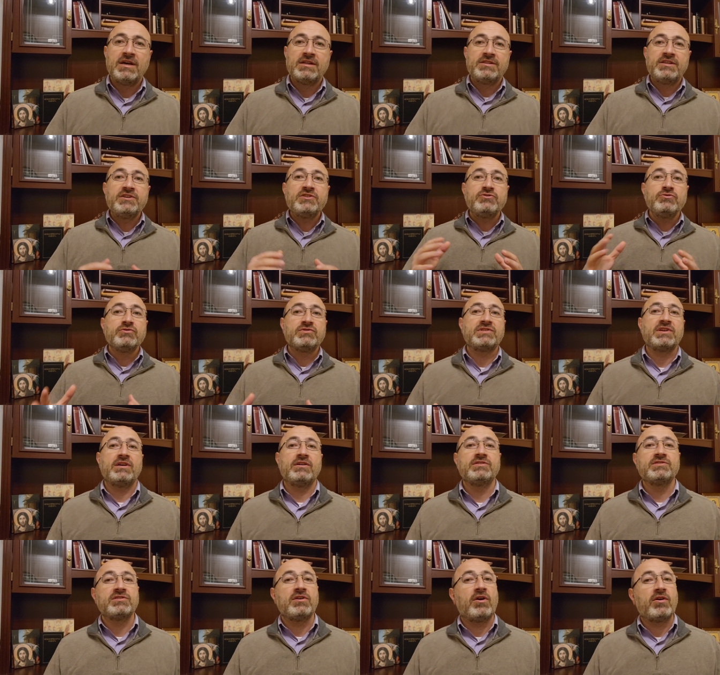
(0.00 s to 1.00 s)
These new
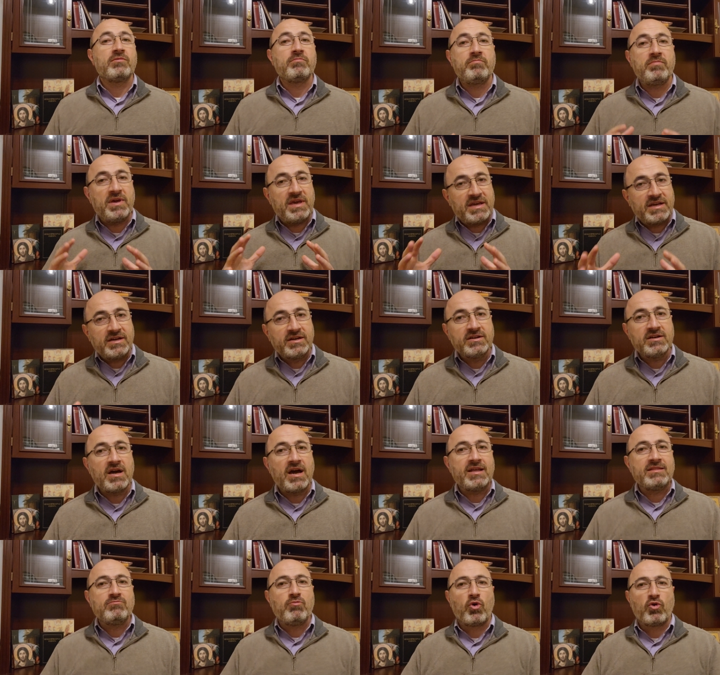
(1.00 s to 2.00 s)
cells are bigger
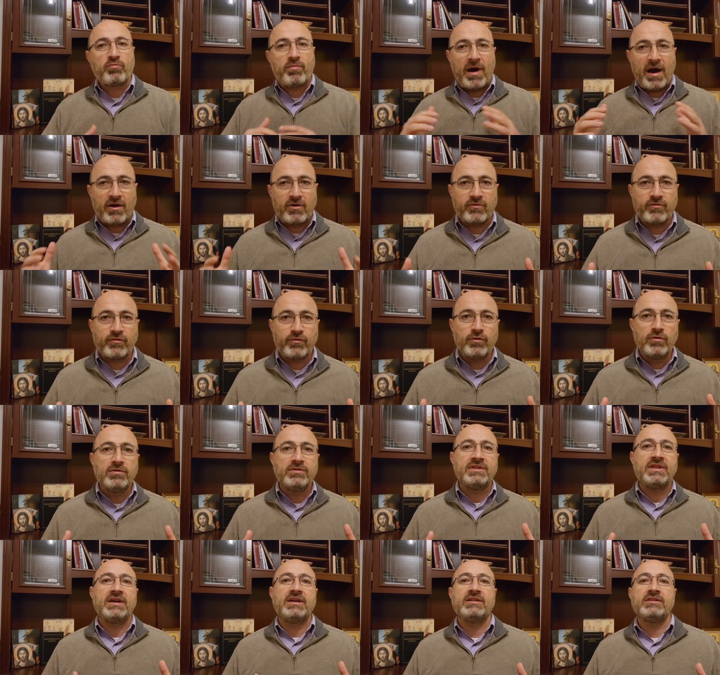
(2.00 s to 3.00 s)
and more powerful
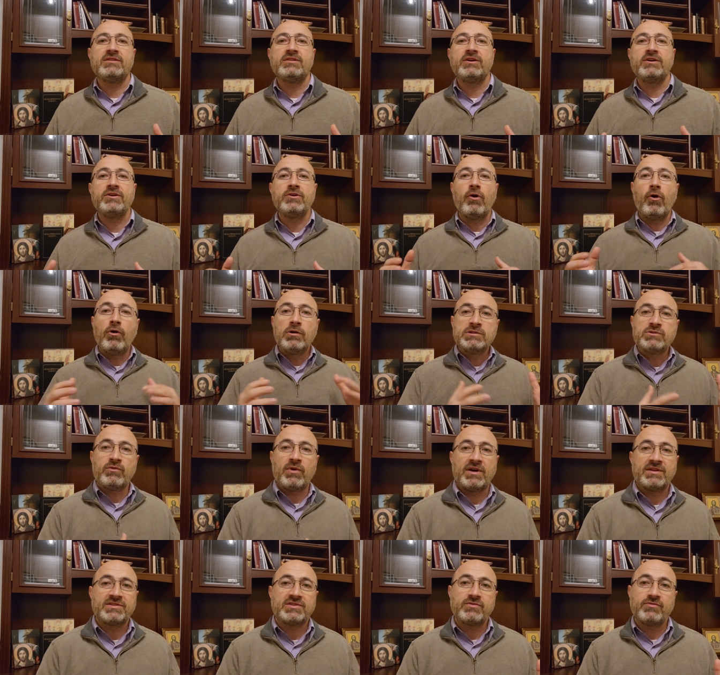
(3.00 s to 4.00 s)
than the old
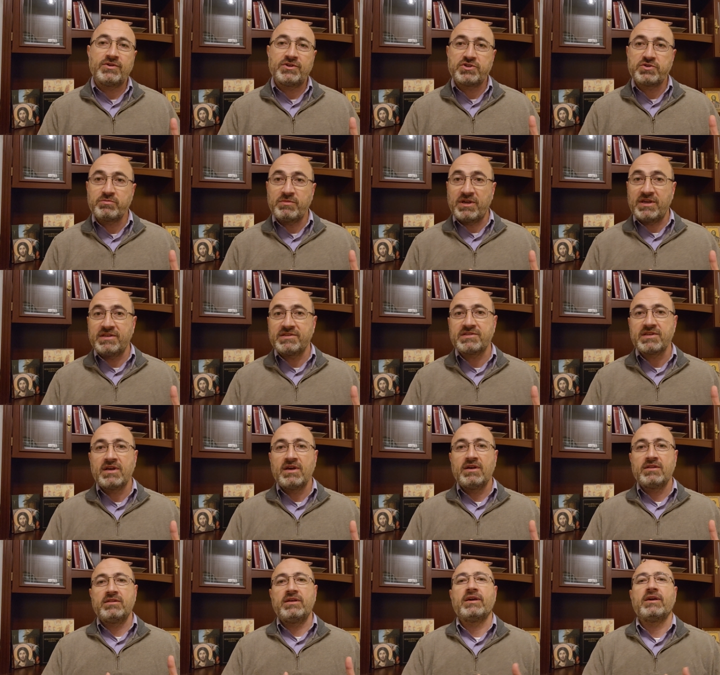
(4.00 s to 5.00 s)
ones, which means
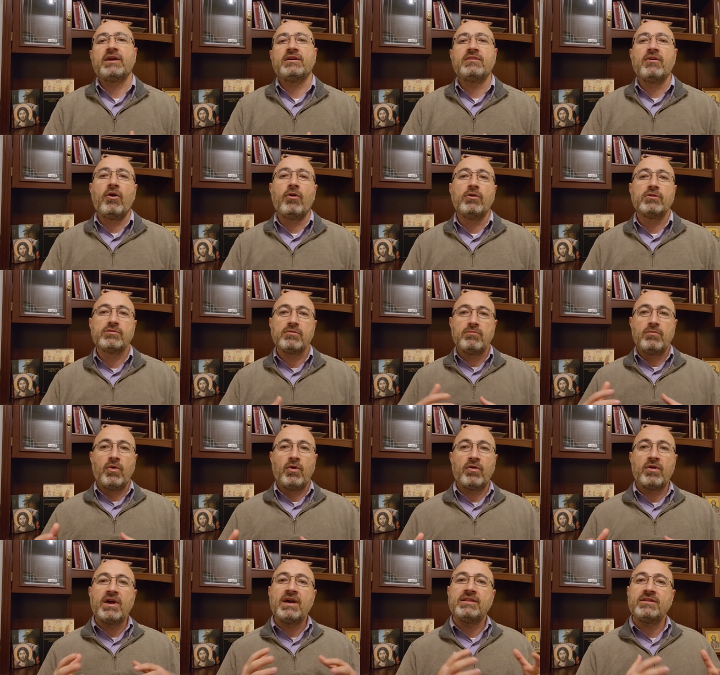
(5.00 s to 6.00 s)
they can hold
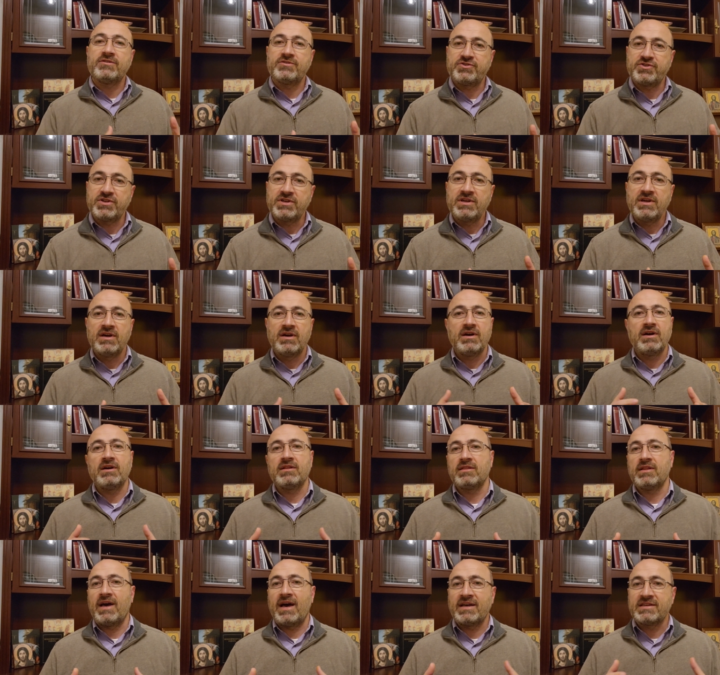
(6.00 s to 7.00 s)
more energy
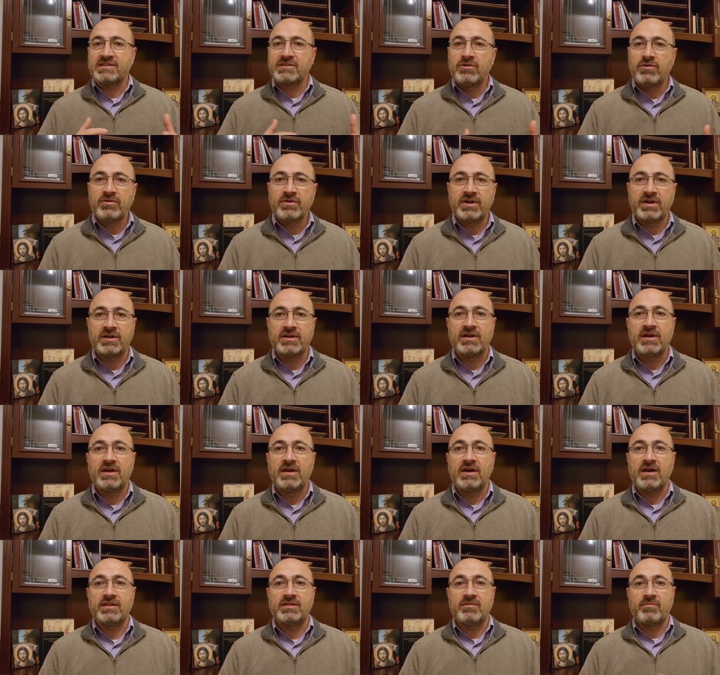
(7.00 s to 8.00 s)
and last longer.
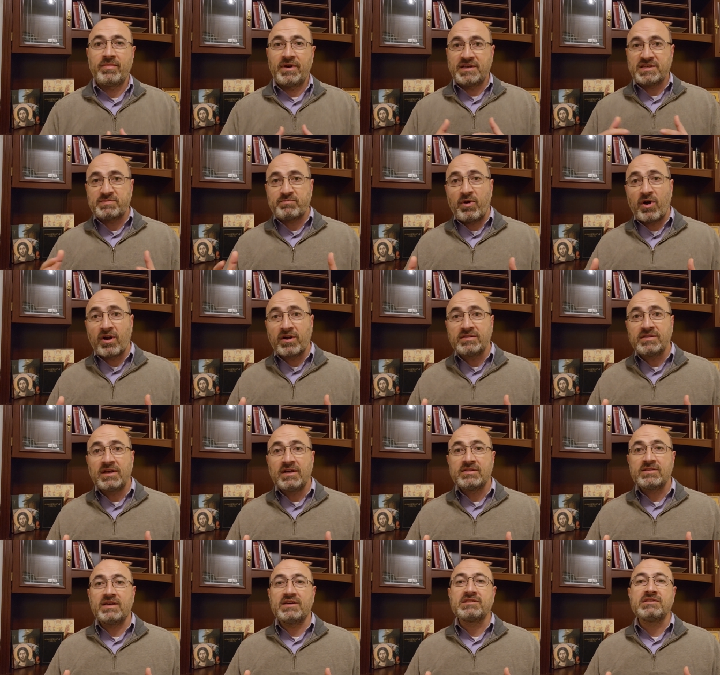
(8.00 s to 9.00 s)
And the best part,
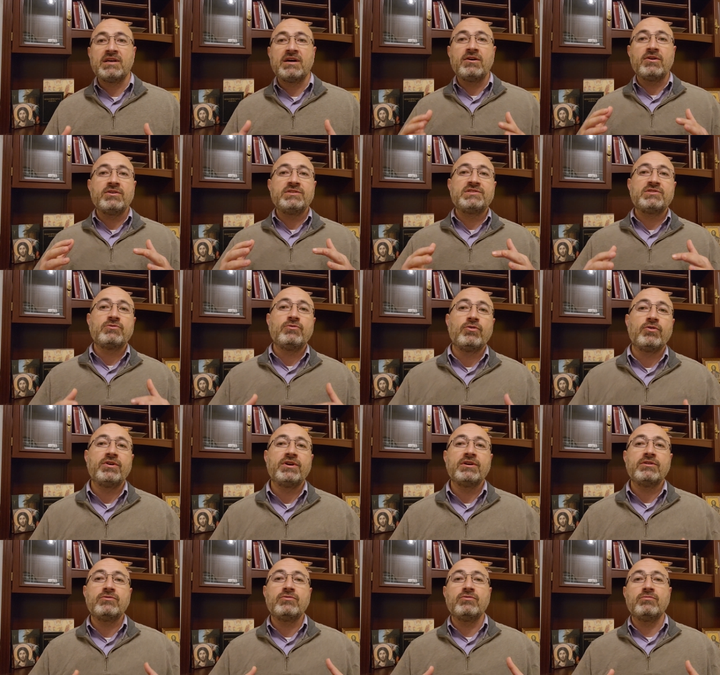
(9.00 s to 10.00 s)
Tesla is
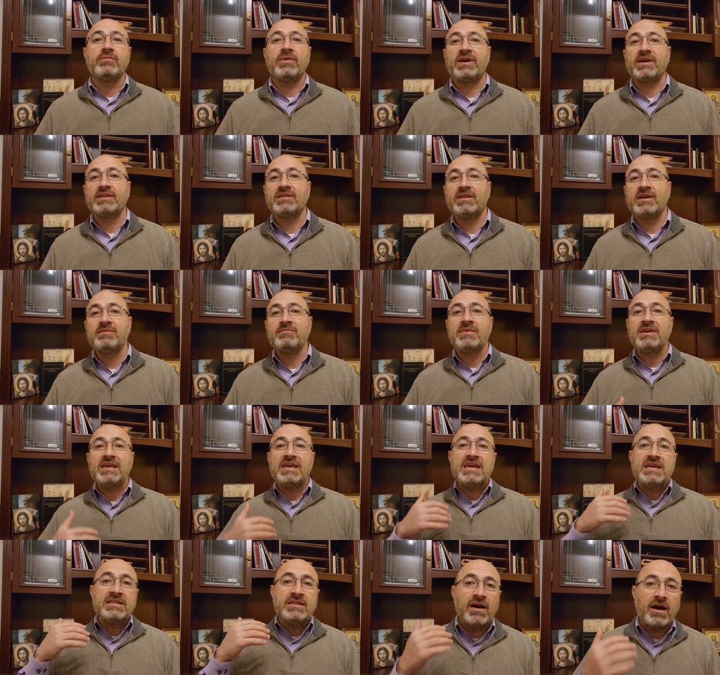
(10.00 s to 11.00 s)
going to make them
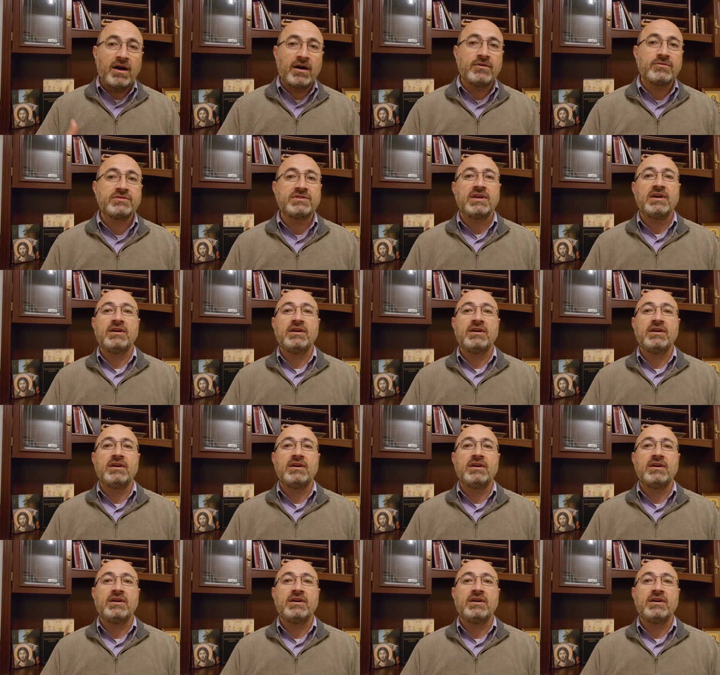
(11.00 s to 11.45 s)
in-house